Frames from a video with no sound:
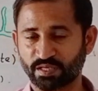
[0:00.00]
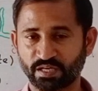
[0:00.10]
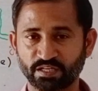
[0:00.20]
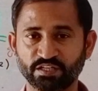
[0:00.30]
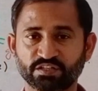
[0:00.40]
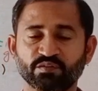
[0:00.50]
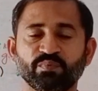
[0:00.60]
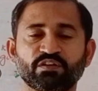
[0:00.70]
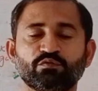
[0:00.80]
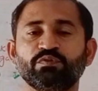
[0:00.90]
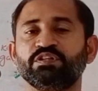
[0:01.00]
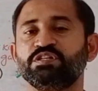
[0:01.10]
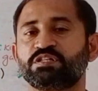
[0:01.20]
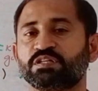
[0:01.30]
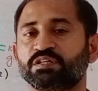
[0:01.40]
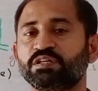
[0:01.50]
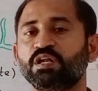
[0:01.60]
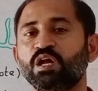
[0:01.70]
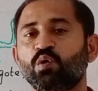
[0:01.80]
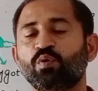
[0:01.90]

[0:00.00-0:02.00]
They can intermix with each other.